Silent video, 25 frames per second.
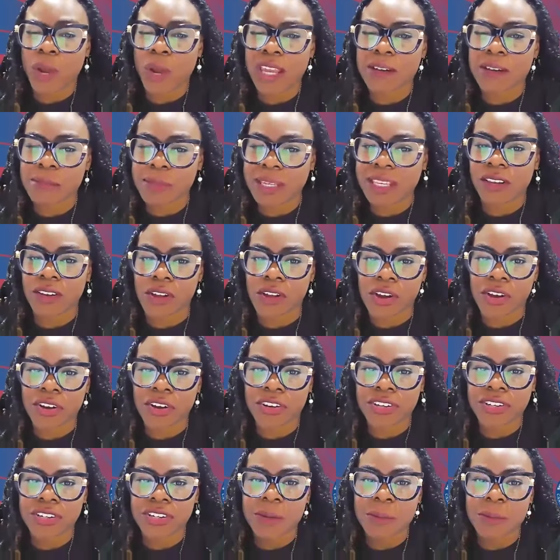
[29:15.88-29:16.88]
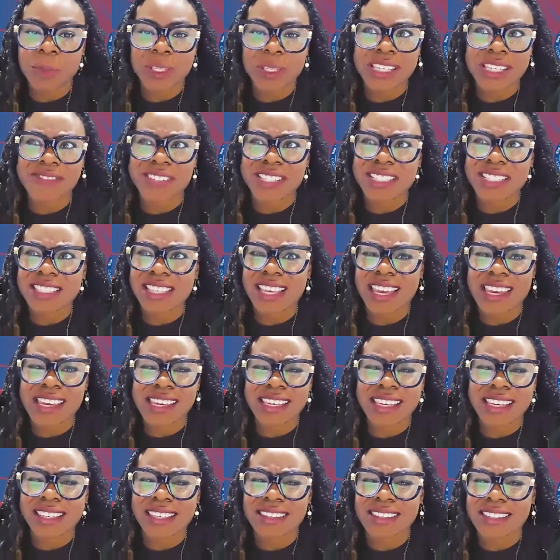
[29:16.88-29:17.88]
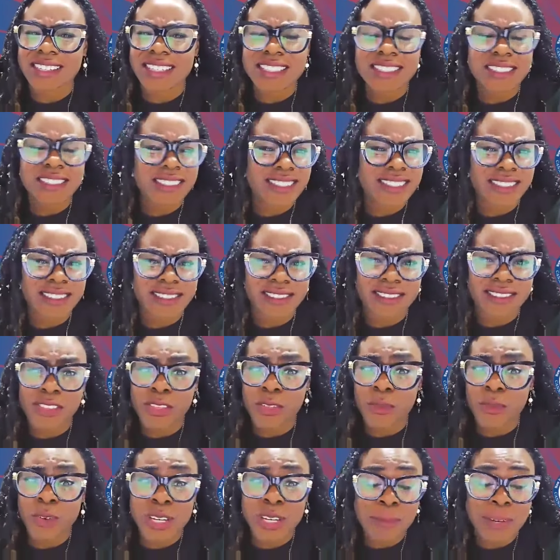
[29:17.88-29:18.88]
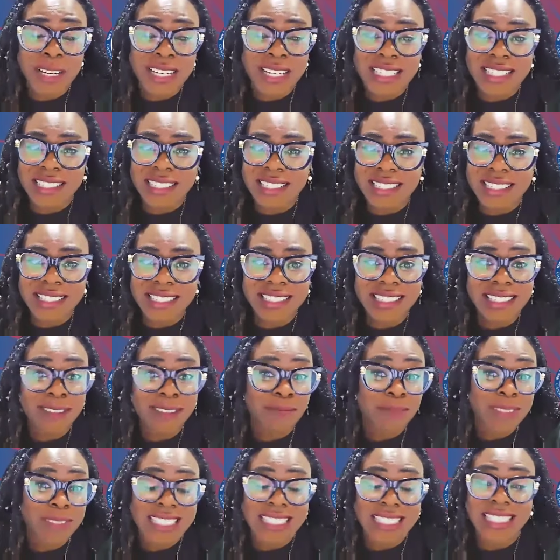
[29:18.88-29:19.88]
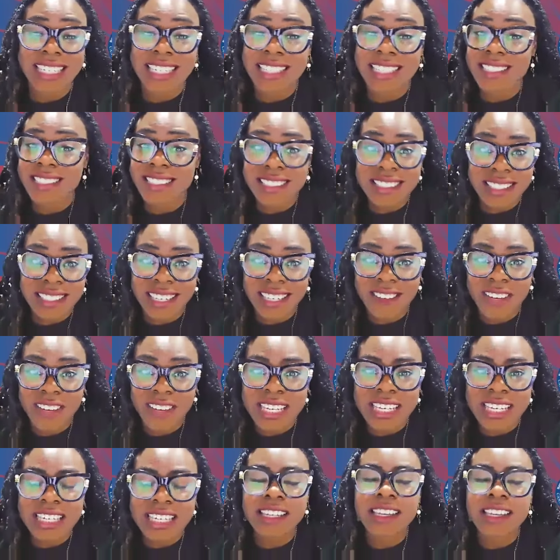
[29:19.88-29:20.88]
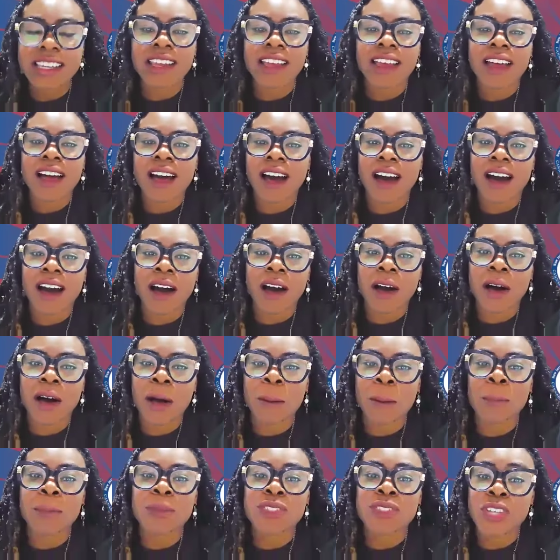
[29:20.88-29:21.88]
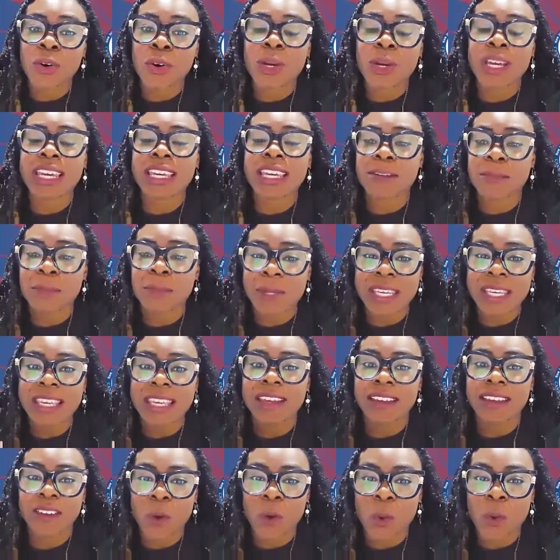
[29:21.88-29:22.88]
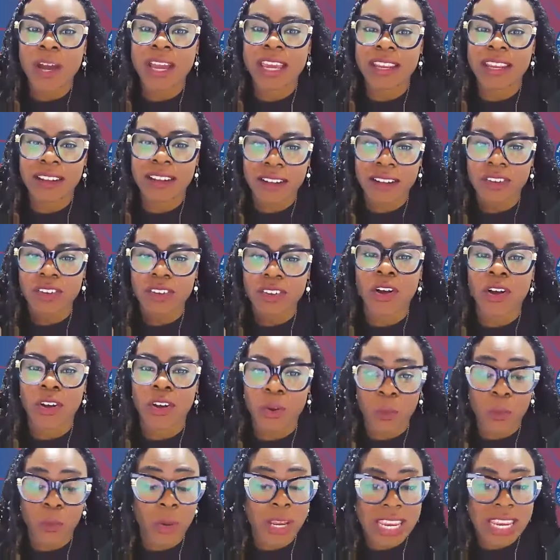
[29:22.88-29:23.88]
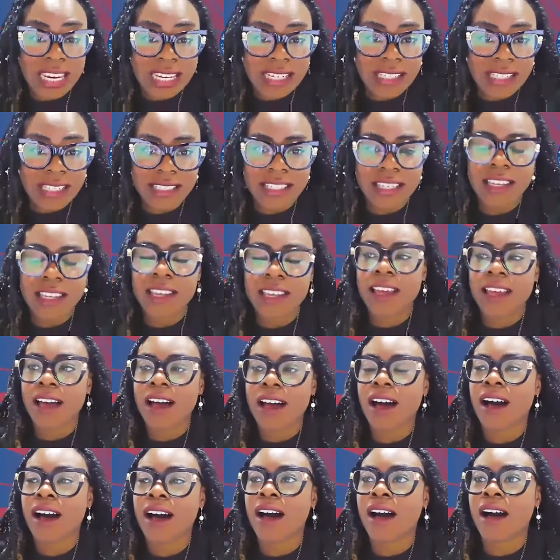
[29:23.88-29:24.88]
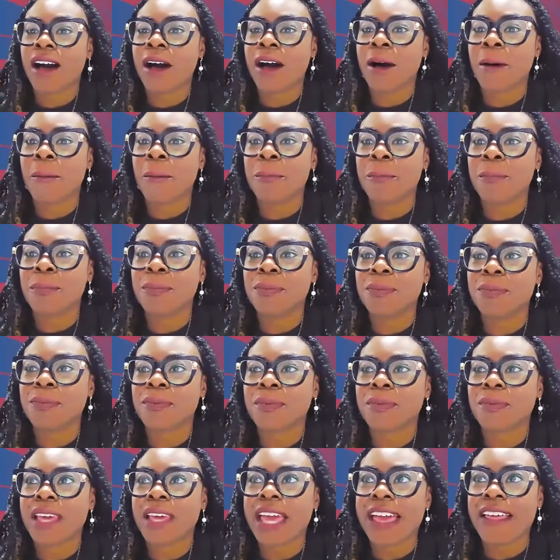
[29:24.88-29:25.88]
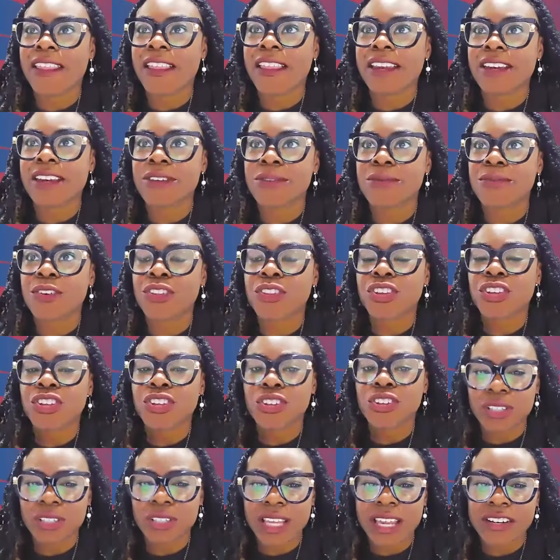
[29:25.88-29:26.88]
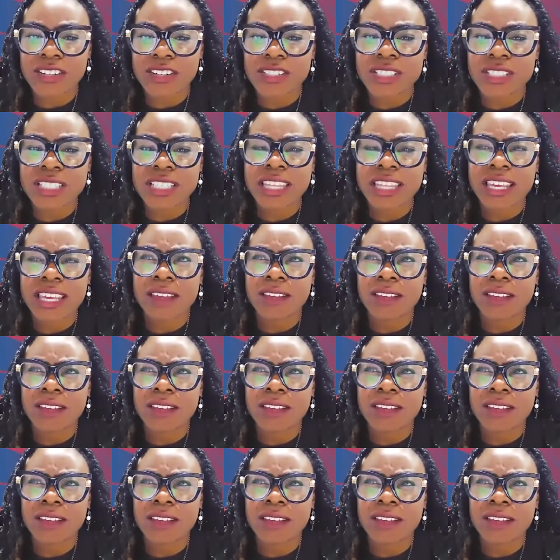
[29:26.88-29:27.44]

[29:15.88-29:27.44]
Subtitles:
quite a bit longer. I believe it's like at least 3 months to 6 even. So it can be quite a long wait. And for the cure letters,